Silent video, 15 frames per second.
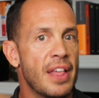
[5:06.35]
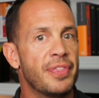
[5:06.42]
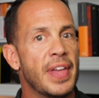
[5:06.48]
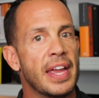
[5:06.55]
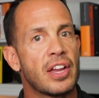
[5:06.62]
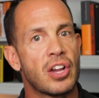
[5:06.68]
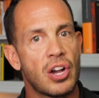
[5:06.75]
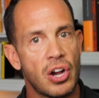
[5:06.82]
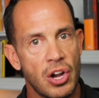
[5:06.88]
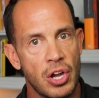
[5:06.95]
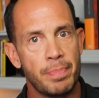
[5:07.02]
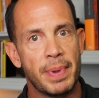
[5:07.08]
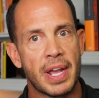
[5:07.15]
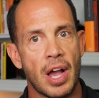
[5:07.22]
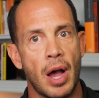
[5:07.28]
they
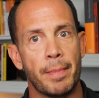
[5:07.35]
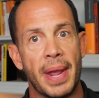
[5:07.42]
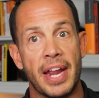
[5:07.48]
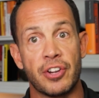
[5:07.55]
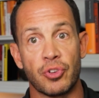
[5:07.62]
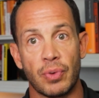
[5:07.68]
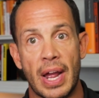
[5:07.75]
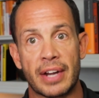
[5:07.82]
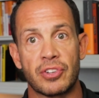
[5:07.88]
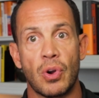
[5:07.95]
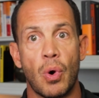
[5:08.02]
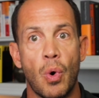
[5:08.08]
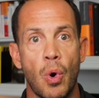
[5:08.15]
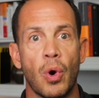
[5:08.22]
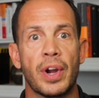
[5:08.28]
could become a direct
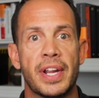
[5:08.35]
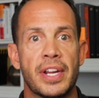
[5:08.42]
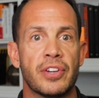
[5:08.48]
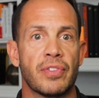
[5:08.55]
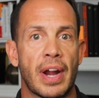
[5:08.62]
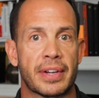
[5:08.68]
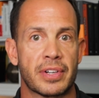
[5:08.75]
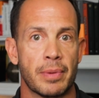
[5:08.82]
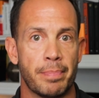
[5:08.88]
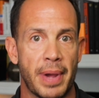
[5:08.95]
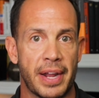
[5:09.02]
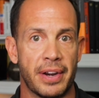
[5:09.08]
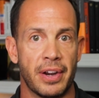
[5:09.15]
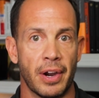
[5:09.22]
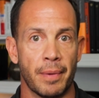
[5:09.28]
or indirect
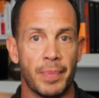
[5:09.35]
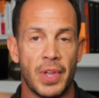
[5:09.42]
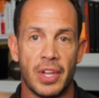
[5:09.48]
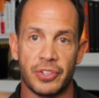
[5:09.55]
competitor.